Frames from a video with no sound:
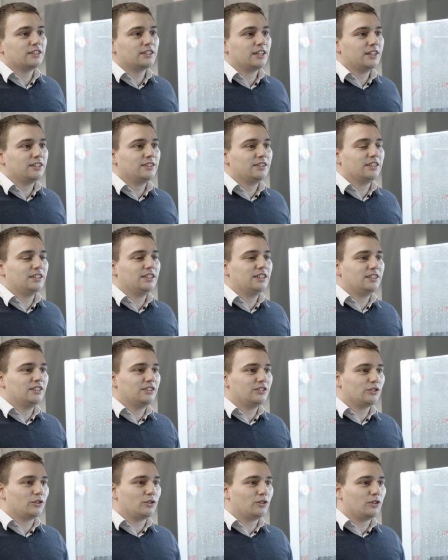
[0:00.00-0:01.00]
that it
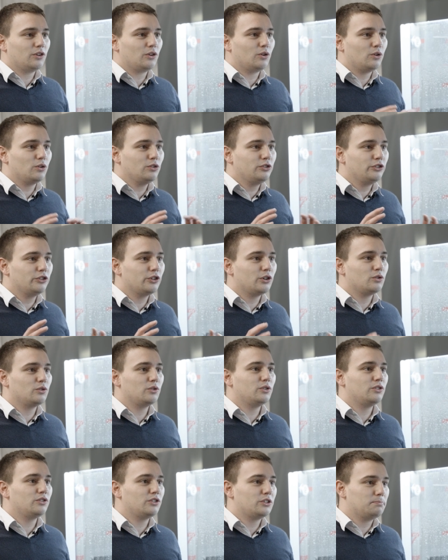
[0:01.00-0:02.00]
is
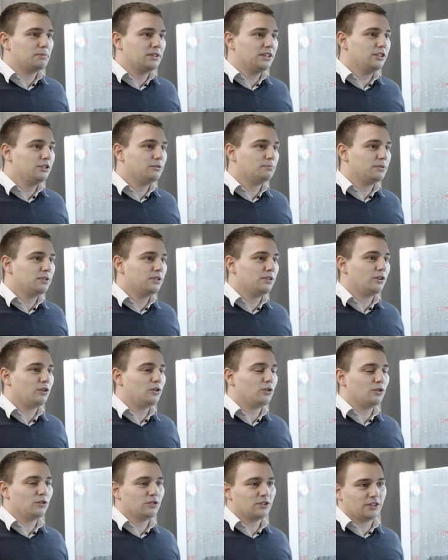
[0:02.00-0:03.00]
also repeatable
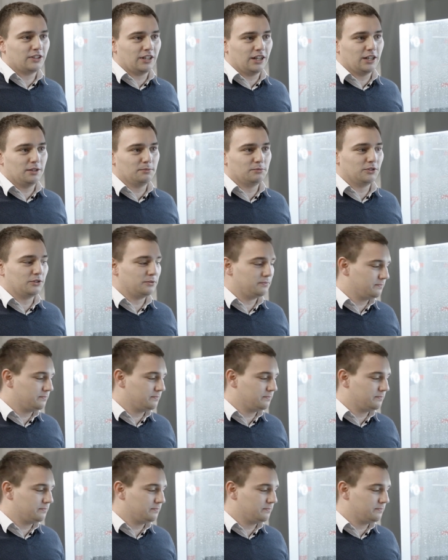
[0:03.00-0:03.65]
all the times.